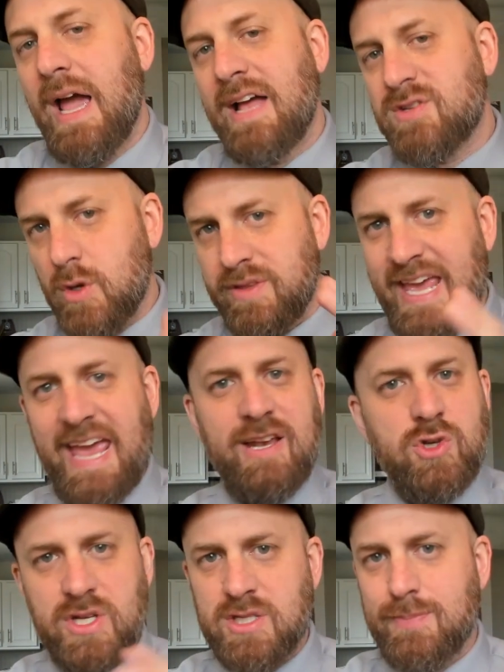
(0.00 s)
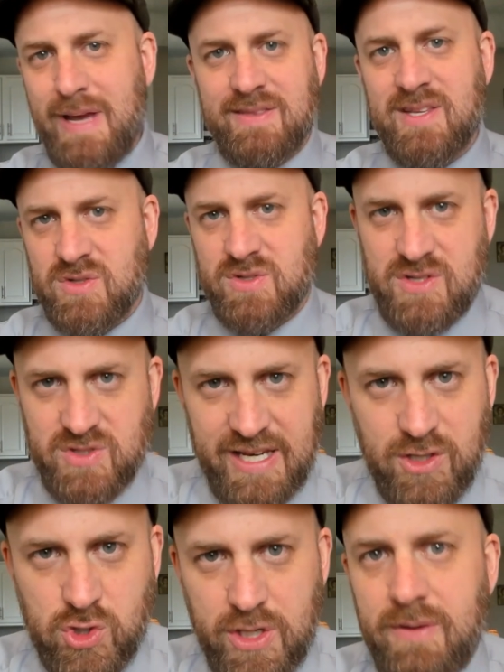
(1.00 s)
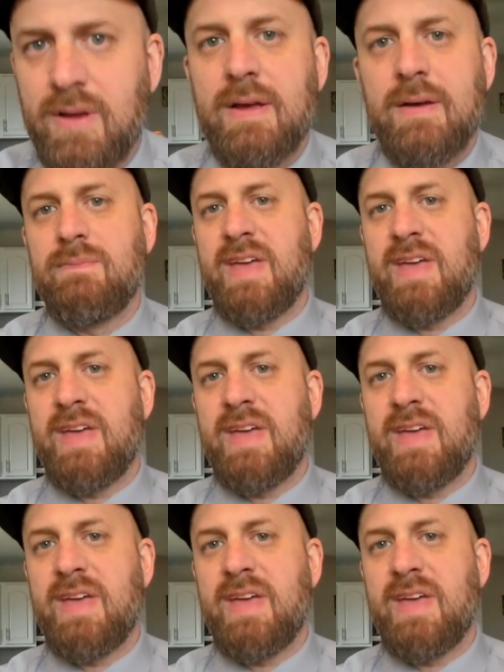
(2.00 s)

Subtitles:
And so the ancients made this distinction.